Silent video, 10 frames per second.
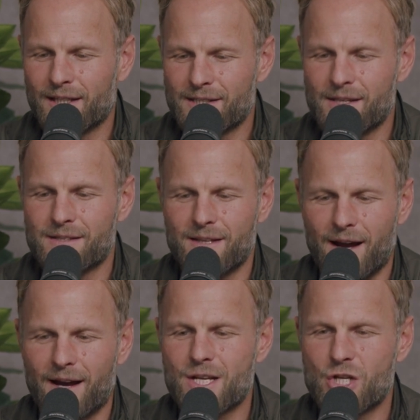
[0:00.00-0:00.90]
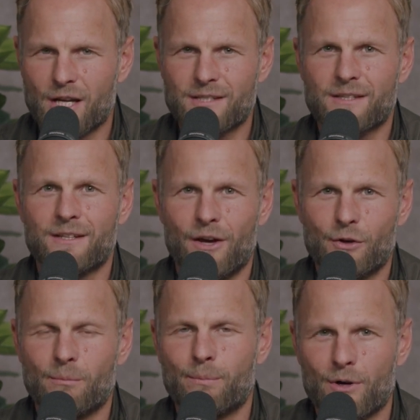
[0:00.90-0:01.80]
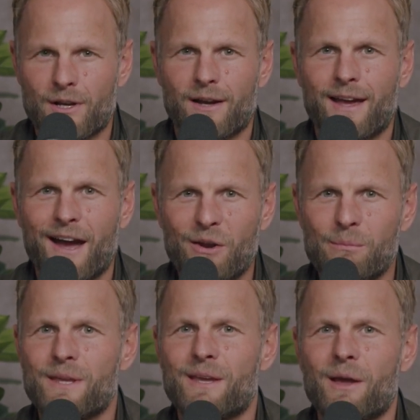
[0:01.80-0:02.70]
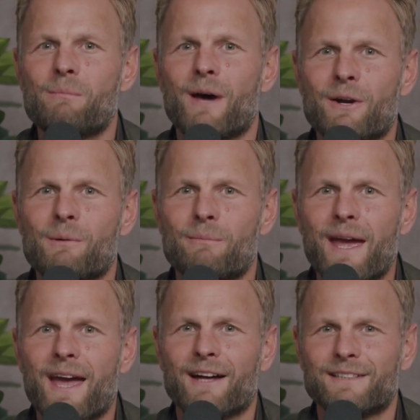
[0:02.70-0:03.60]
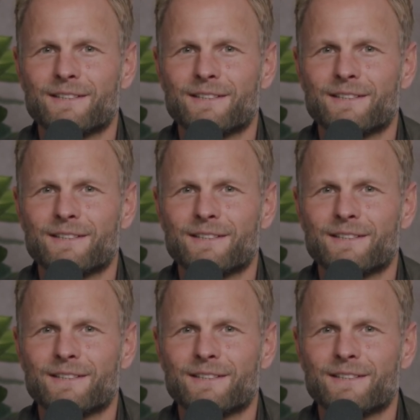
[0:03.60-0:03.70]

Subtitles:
this is not just another book on how to be a better man.